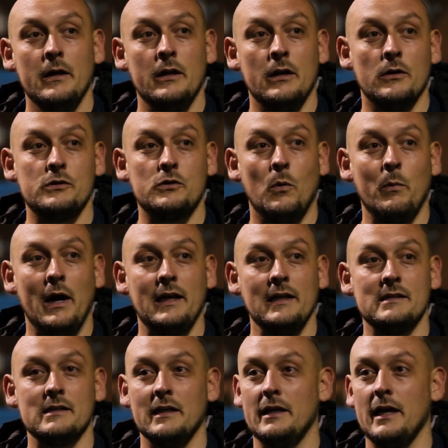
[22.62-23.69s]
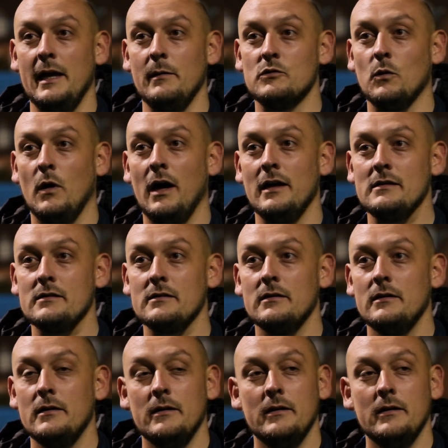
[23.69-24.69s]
To come back into the game twice,